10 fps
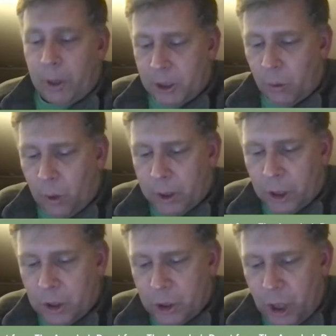is it
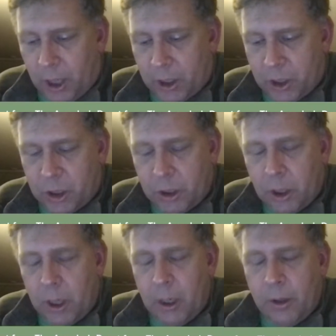wasn't just
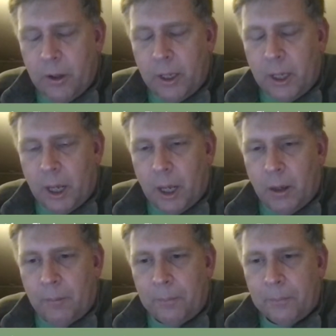
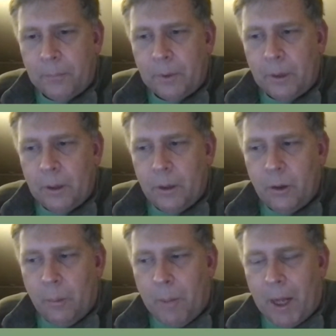the
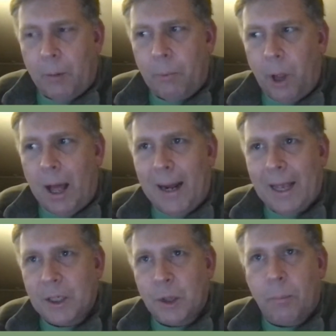meta plot
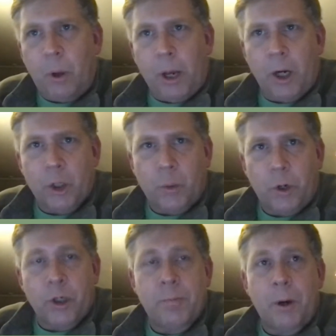as the players were
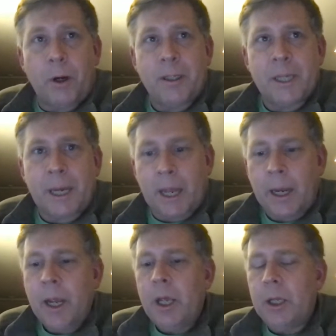experiencing it.
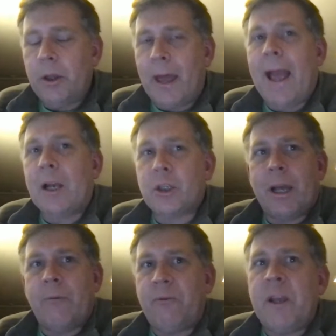They actually
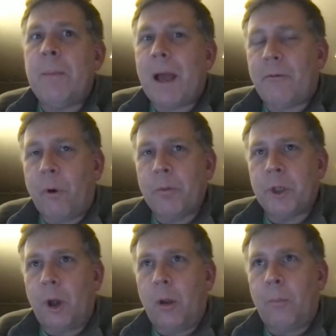had feedback forms in
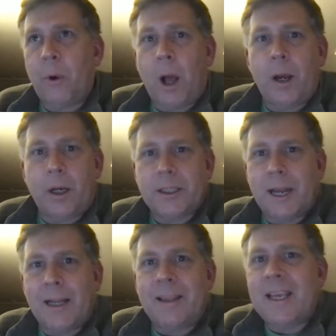all the products that
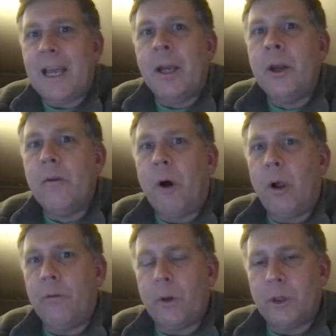at the end of
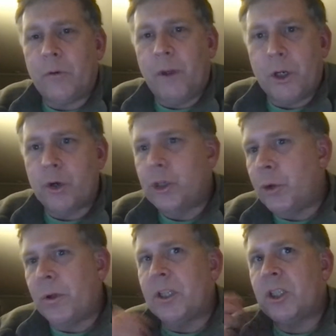all of those adventures, you
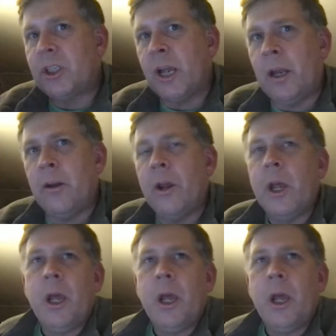could send